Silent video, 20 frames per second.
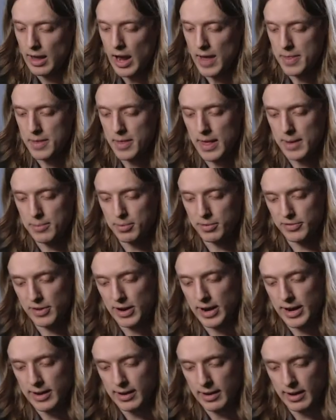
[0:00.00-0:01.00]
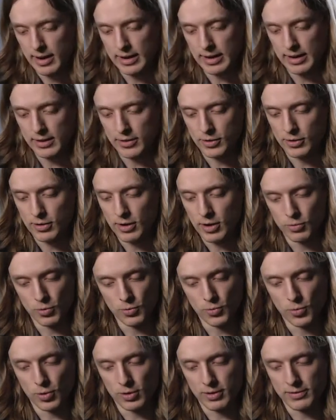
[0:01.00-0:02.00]
And then they provide either a
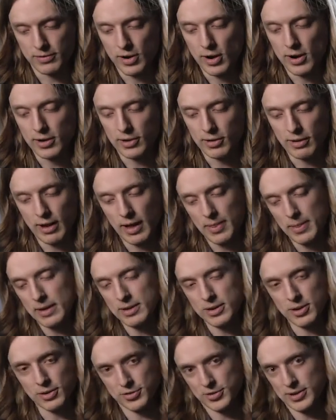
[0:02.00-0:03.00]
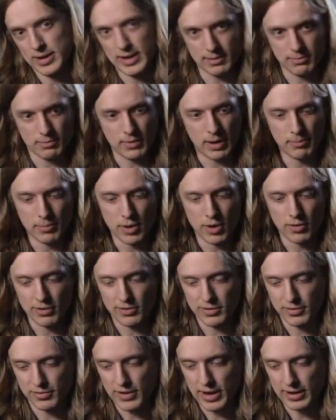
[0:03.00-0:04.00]
reward of honor and then usually a bonus
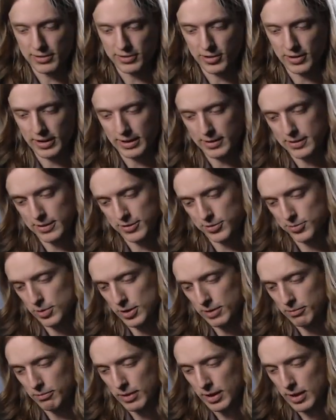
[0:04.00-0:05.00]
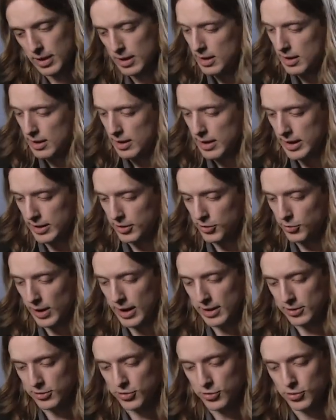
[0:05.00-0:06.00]
effect. So like this one, it
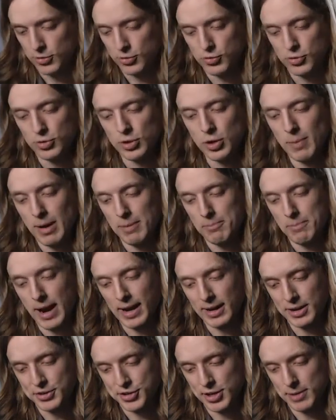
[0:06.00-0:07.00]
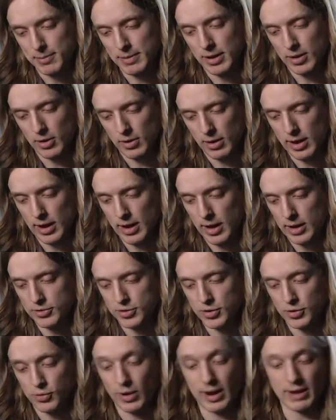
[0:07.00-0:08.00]
grants, you may banish him
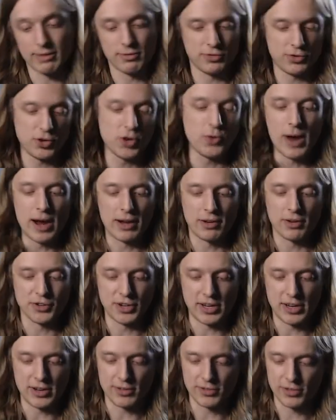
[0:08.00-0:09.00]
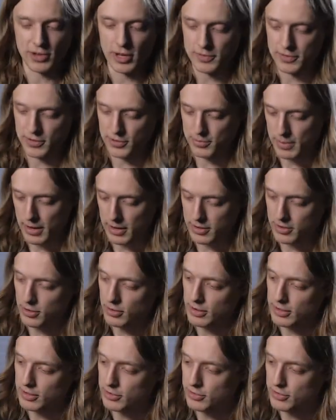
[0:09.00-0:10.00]
to grant 2 energy to yourself to spend
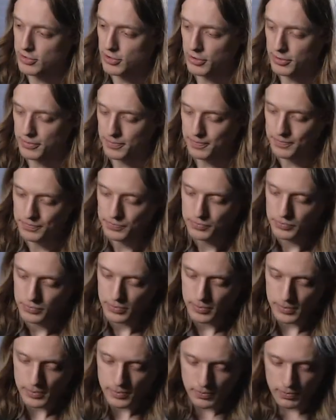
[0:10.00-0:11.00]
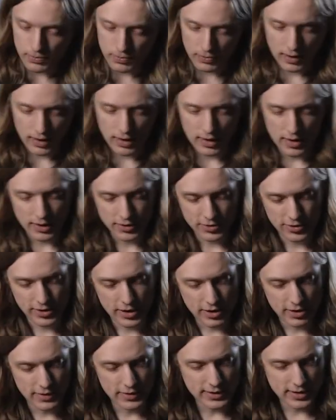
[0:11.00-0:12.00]
during your turn. So
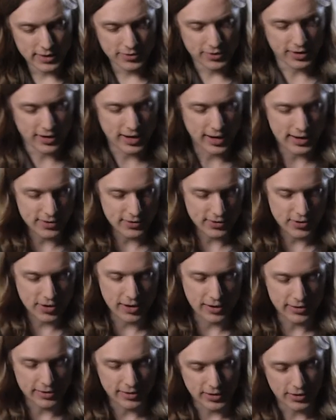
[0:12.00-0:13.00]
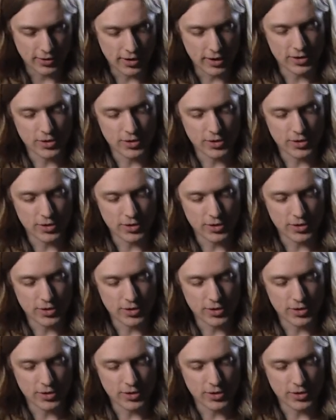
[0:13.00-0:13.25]
here are the different kinds of cards that are out.